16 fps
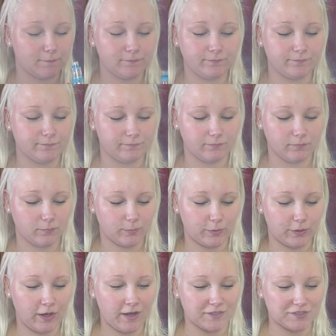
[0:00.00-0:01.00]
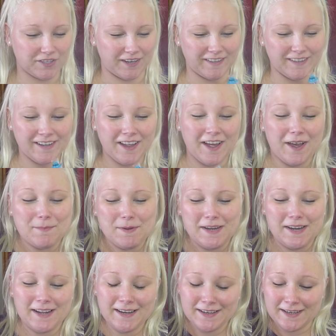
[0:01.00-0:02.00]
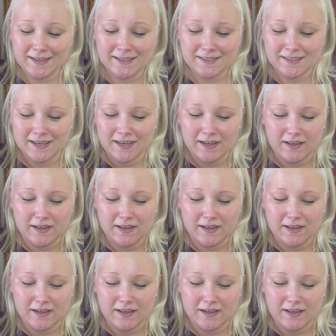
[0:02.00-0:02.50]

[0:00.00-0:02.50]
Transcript: Mm, gosh, I, I mean, it is